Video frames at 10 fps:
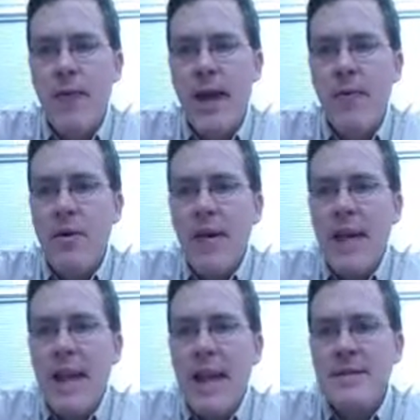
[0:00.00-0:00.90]
Now,
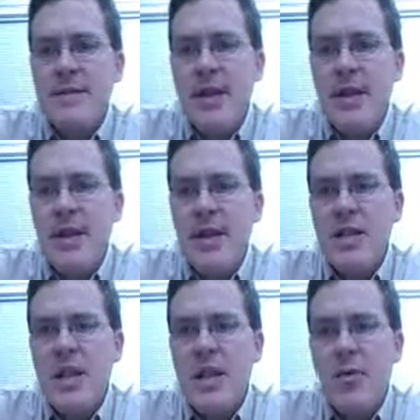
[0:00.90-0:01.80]
last month
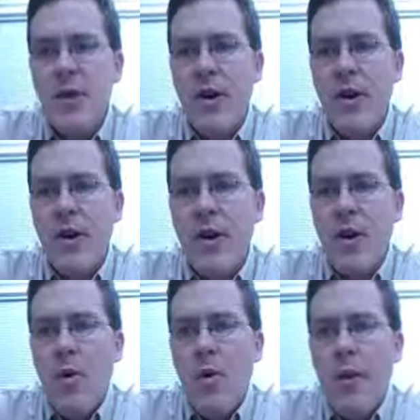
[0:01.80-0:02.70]
in January,
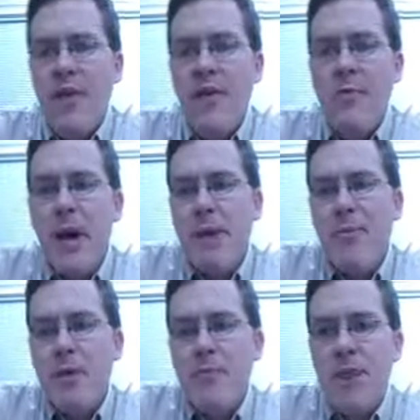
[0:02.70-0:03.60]
we did a very
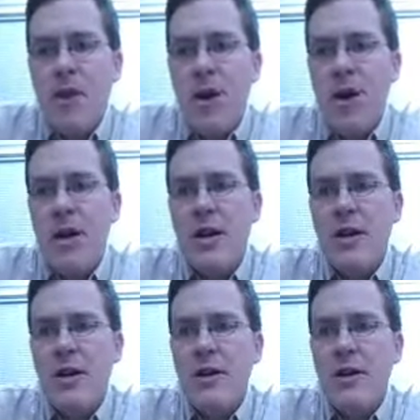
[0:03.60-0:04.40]
popular blog